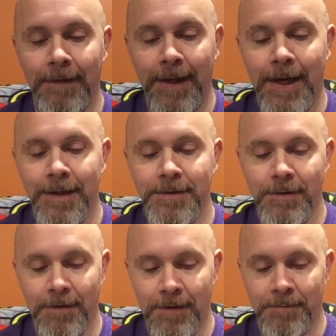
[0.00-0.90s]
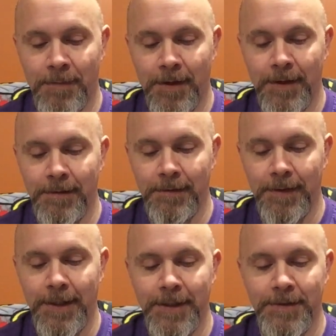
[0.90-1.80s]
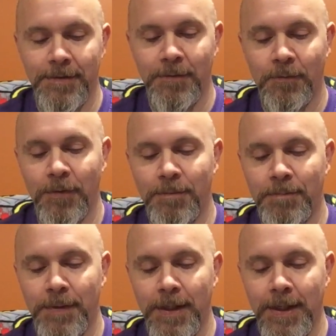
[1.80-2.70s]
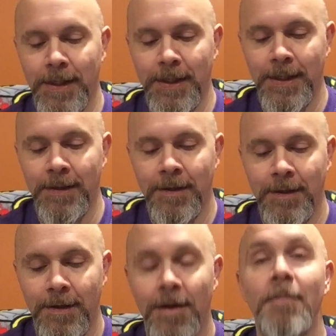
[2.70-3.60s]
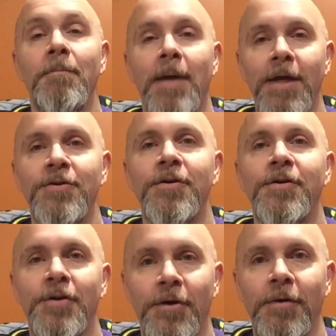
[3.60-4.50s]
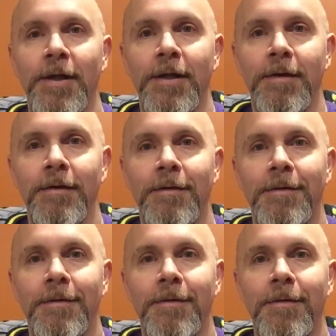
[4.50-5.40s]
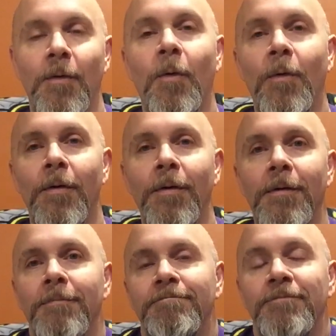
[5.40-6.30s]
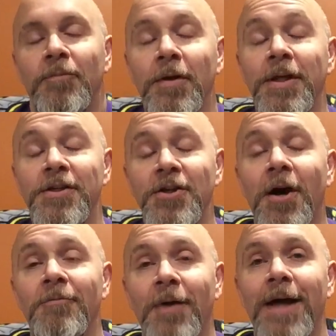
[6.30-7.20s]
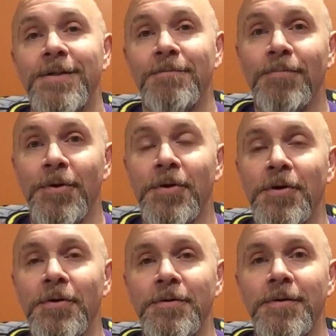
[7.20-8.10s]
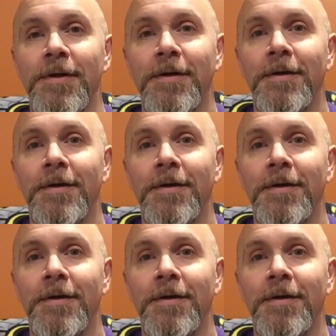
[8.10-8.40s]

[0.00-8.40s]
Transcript: last on my list would be Major Derlin, or really John Ratzenberger's